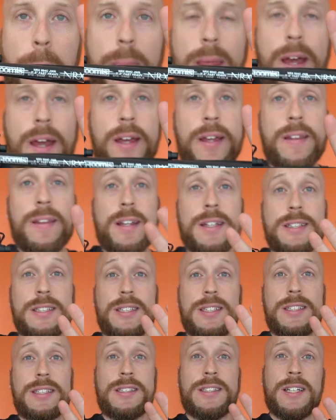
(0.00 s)
And this
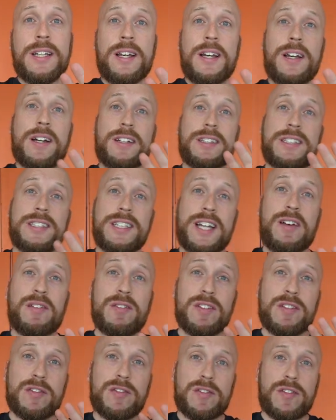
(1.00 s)
is a
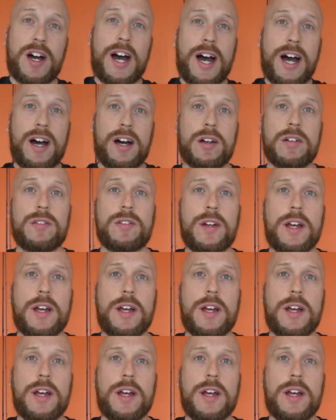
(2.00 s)
7.5.